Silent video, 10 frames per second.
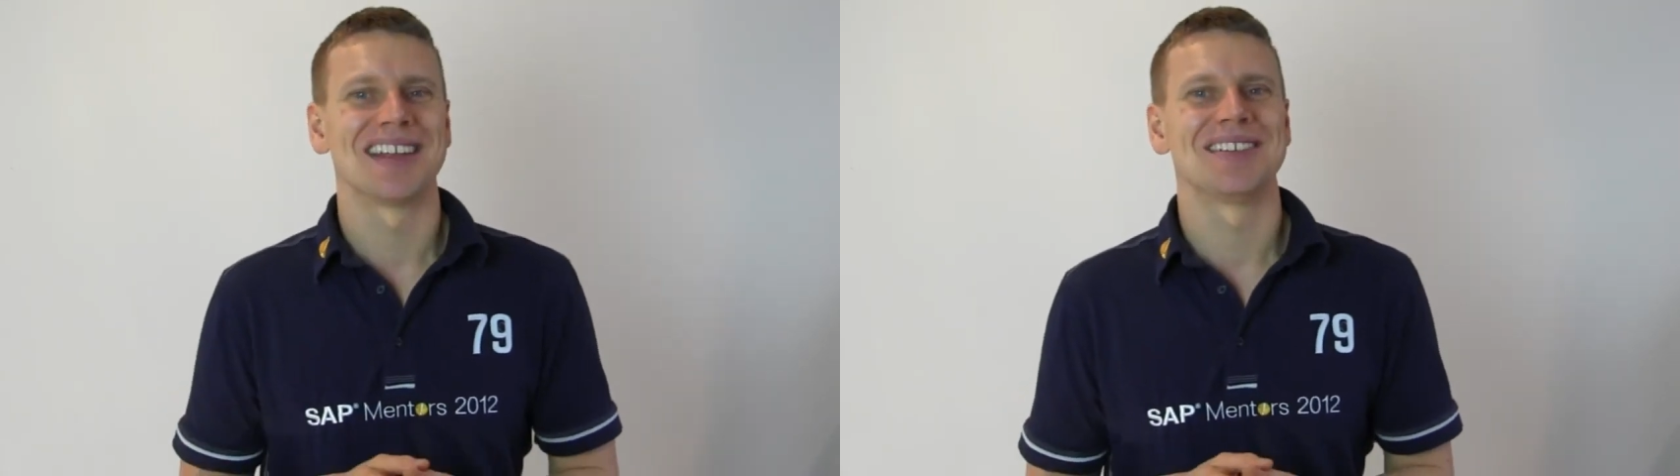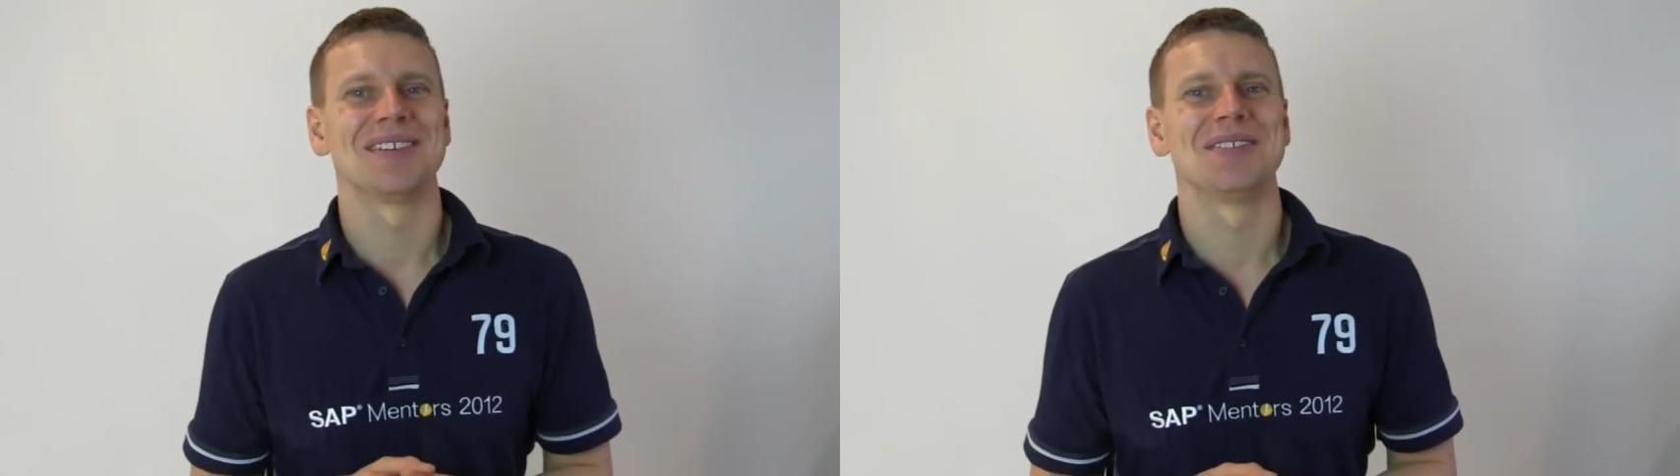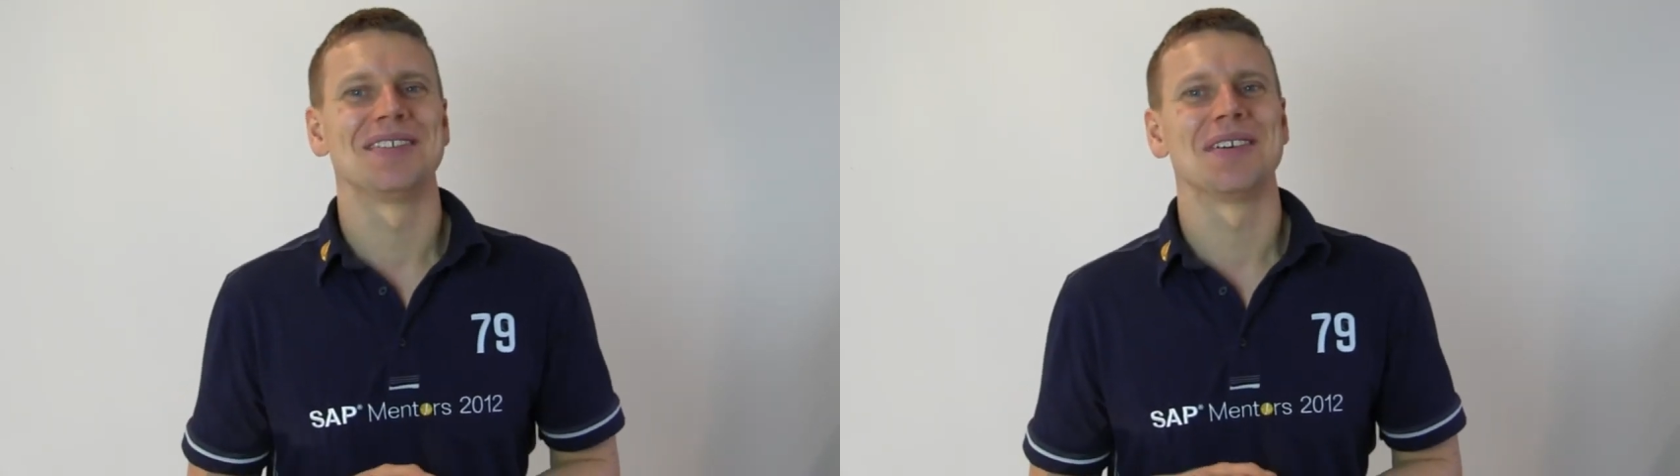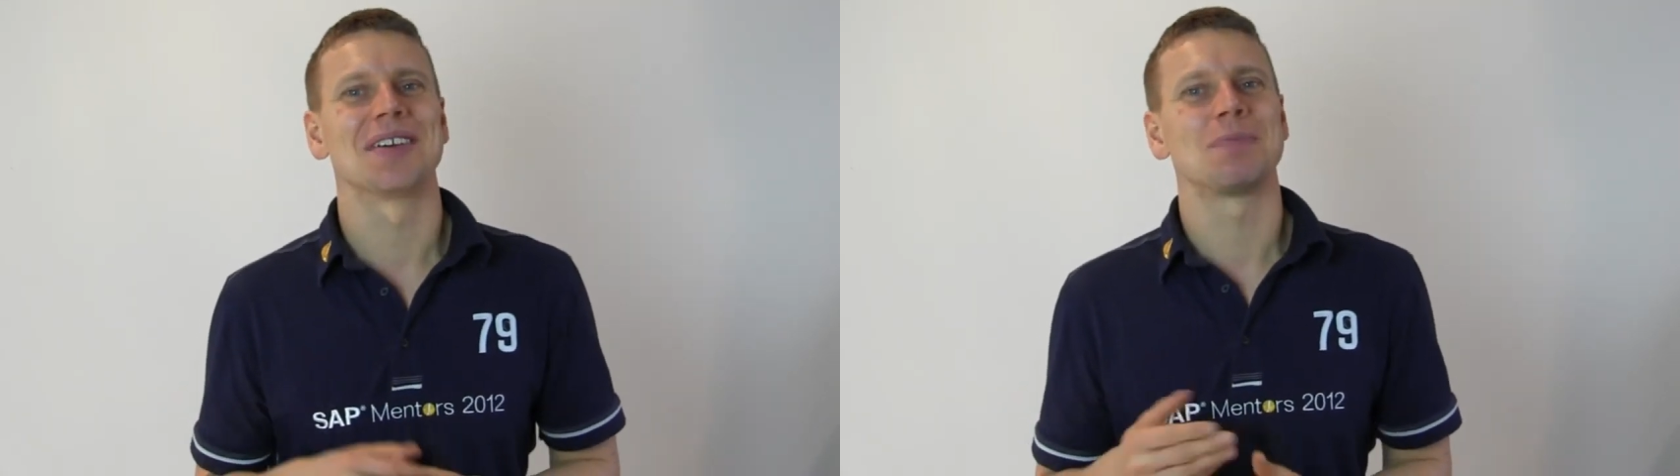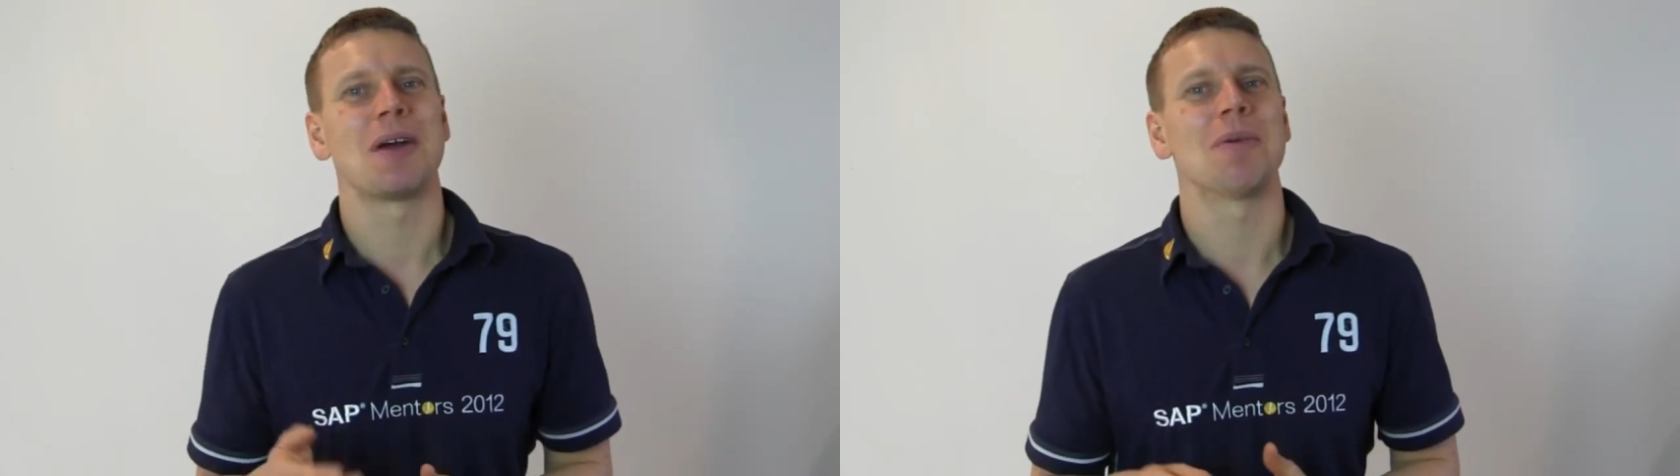to
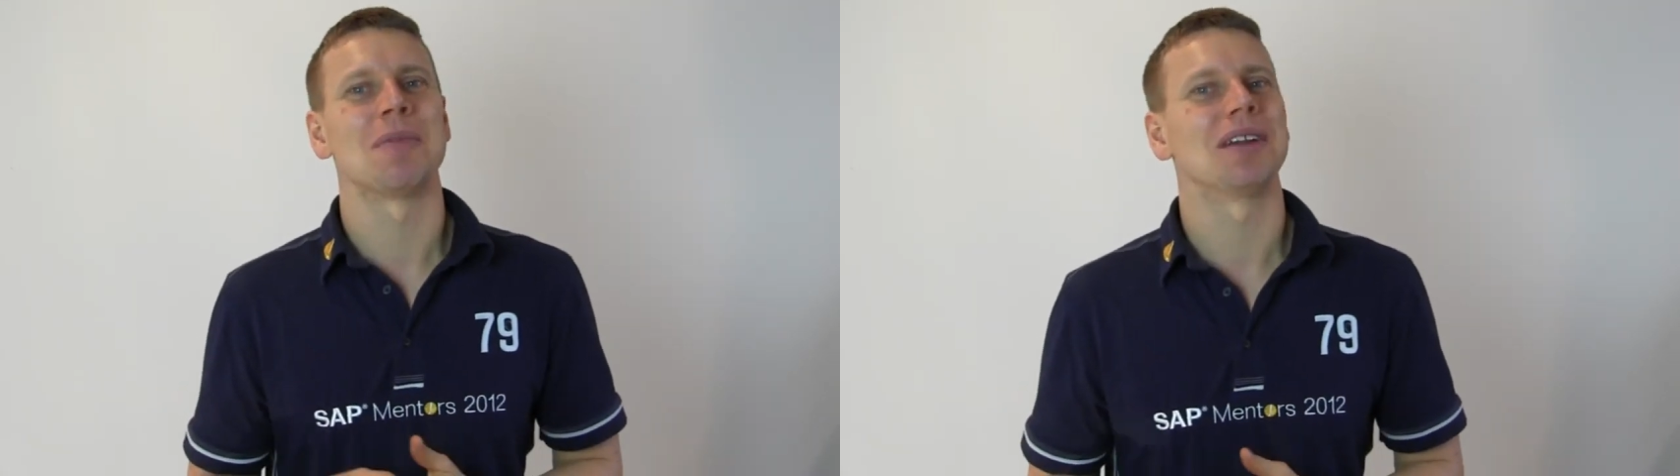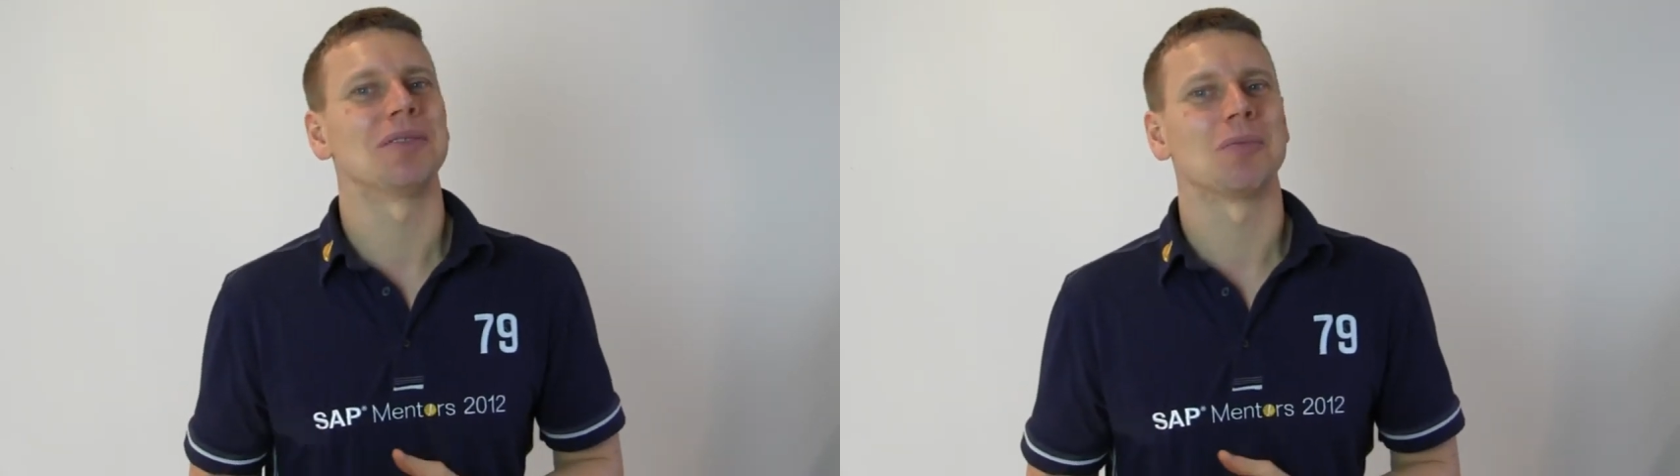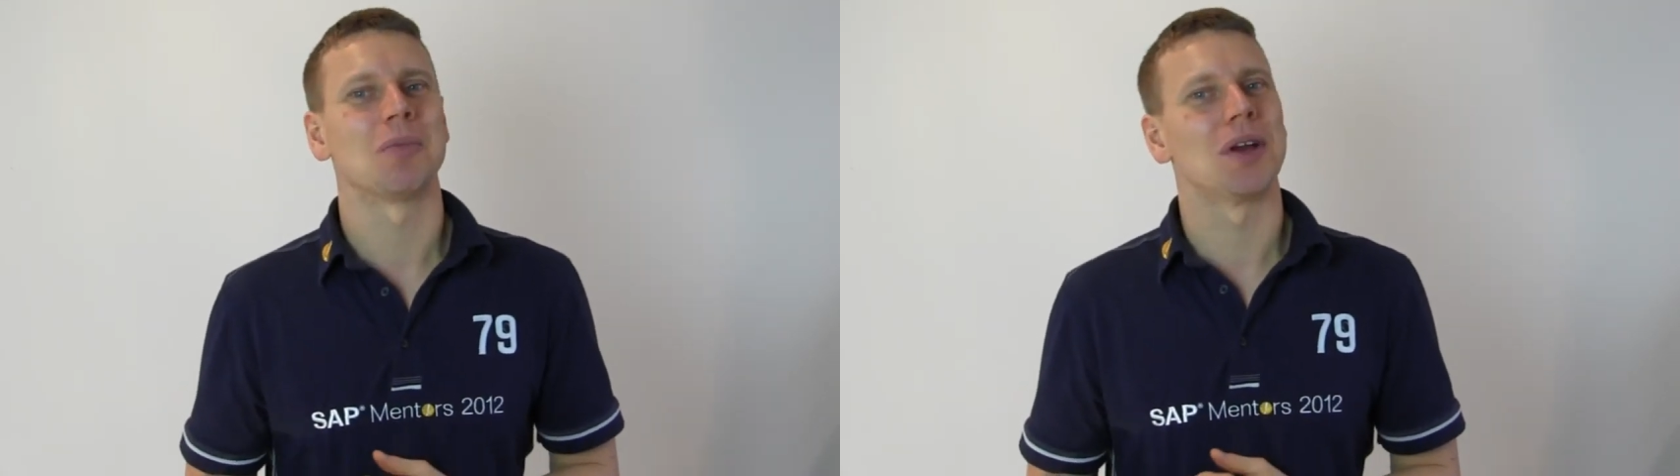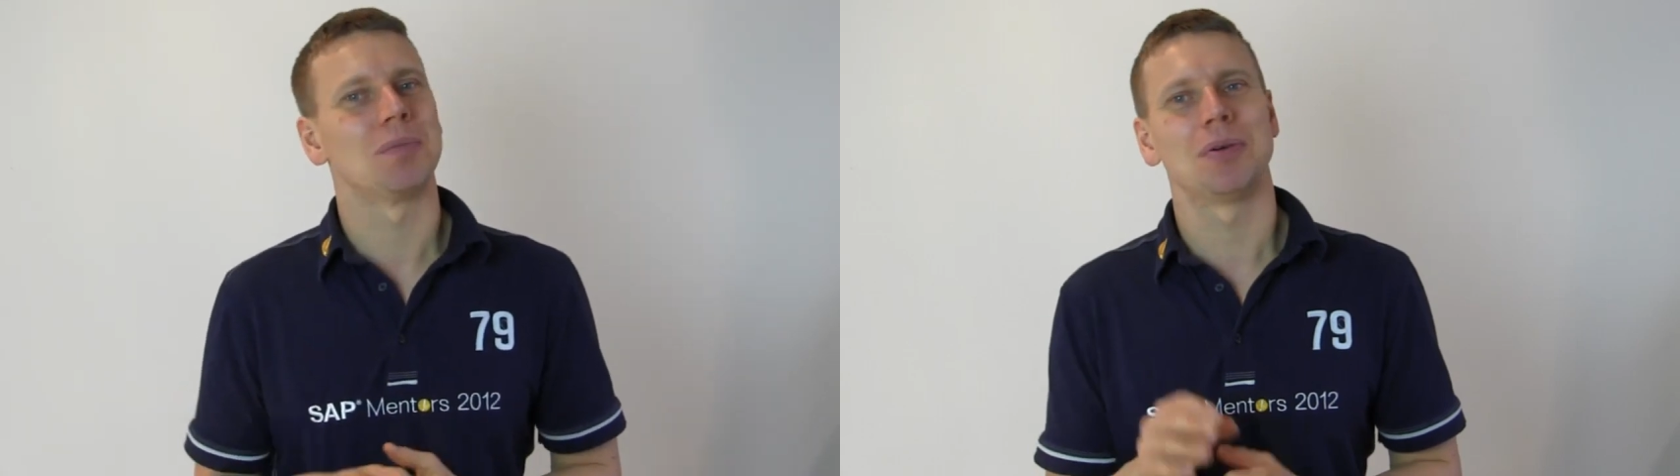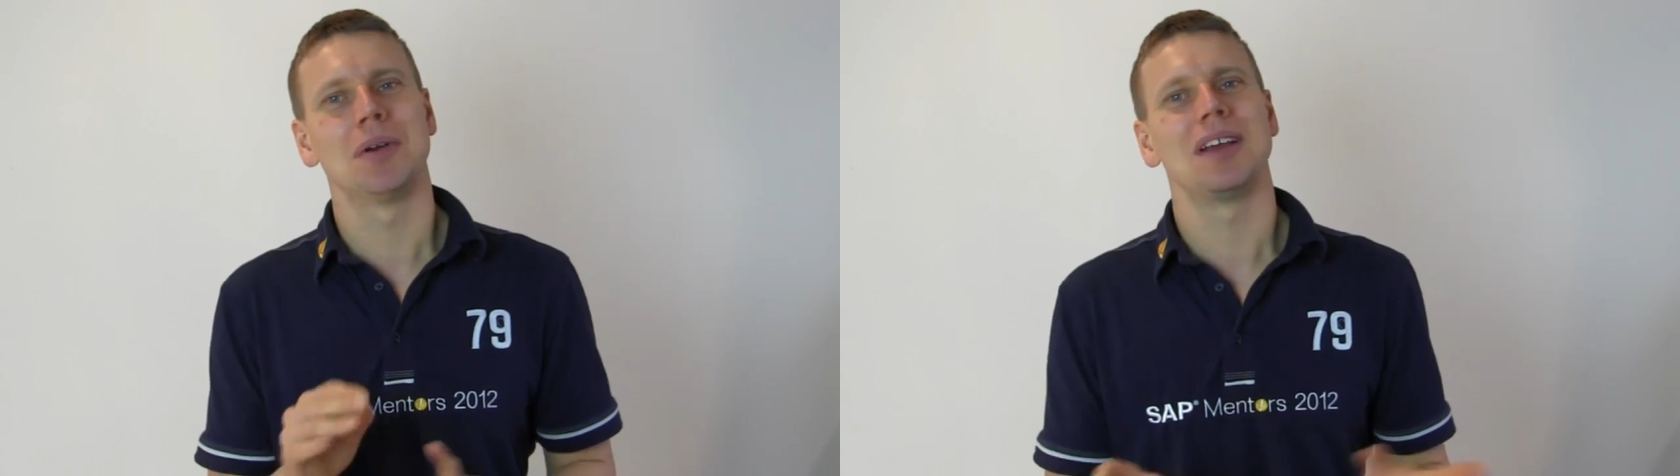experiment
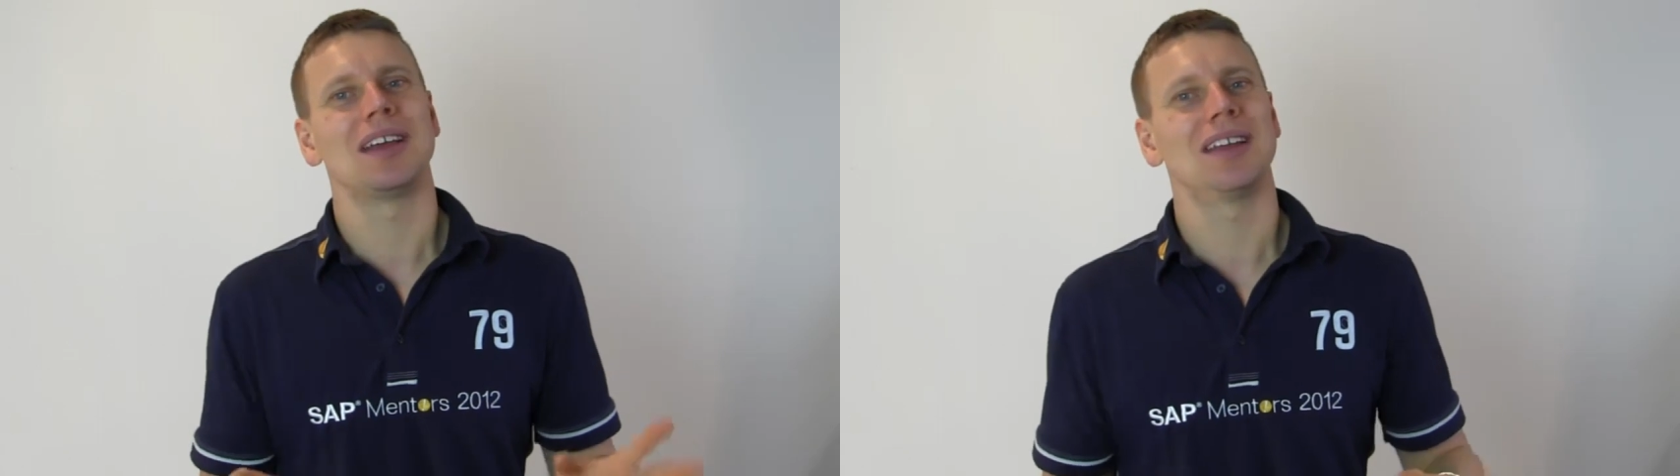with putting